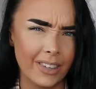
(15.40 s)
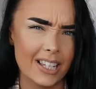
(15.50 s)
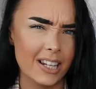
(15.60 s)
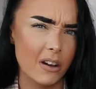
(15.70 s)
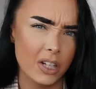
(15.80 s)

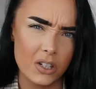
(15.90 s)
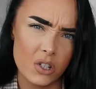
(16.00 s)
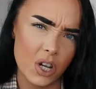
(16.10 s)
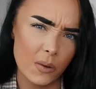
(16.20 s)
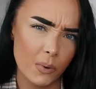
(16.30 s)
there's like
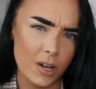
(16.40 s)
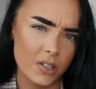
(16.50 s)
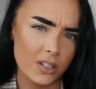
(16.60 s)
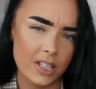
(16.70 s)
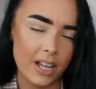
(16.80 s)
two
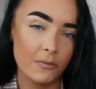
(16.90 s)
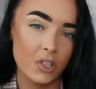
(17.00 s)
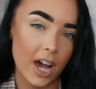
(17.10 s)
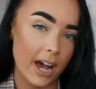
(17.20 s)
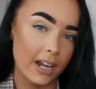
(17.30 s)
products that have
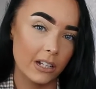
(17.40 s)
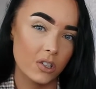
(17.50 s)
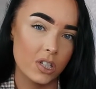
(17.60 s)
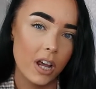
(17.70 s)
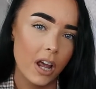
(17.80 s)

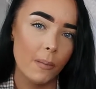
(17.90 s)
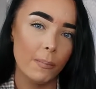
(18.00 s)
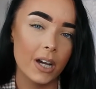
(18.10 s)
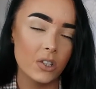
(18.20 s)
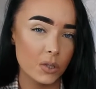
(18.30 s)
changed
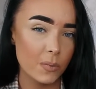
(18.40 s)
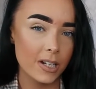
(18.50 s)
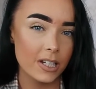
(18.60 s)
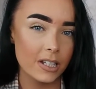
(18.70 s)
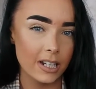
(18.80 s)
but I just
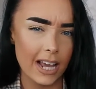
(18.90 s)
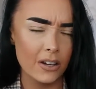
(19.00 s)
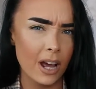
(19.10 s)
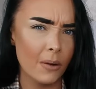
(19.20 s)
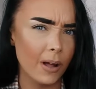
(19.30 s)
wanted to let
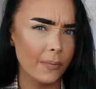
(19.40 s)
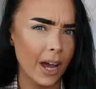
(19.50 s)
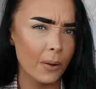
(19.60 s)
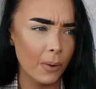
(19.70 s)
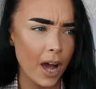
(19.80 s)
you know what
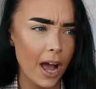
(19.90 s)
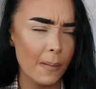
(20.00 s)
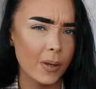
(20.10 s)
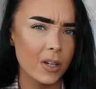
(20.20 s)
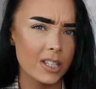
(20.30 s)
they
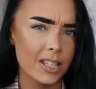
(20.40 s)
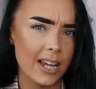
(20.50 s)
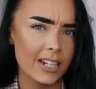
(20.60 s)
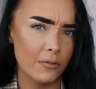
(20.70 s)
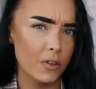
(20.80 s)
were because
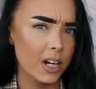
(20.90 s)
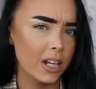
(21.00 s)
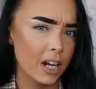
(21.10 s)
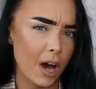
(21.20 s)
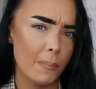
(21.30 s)
they're
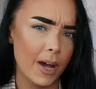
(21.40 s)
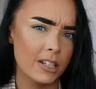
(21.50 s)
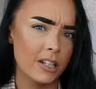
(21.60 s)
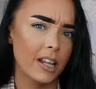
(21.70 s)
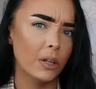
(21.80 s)
definitely a lot
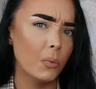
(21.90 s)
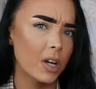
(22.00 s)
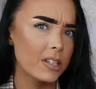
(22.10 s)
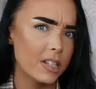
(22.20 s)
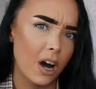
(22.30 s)
better than the
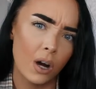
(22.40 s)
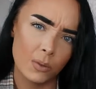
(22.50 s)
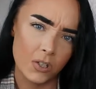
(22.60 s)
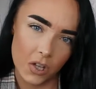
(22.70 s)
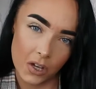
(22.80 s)
ones that I
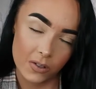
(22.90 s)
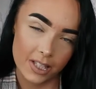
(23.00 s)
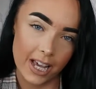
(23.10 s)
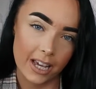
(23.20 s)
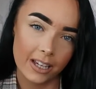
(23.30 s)
was
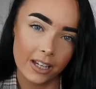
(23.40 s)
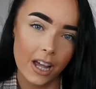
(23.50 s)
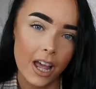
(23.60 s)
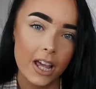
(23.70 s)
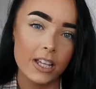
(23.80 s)
using.
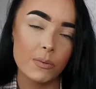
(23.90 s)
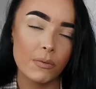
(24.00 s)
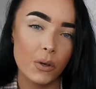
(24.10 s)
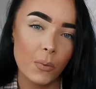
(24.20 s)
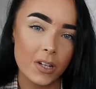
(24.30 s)
So
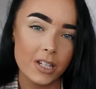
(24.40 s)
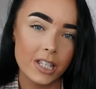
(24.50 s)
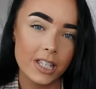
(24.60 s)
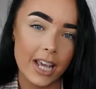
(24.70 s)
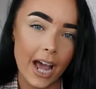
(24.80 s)
if you want
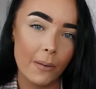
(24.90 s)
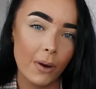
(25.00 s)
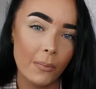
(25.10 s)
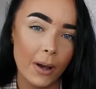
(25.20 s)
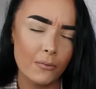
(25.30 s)
to see how
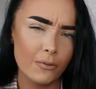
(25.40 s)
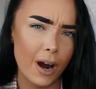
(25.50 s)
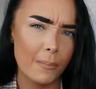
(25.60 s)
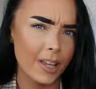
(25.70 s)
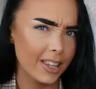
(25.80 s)
I went
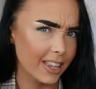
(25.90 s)
from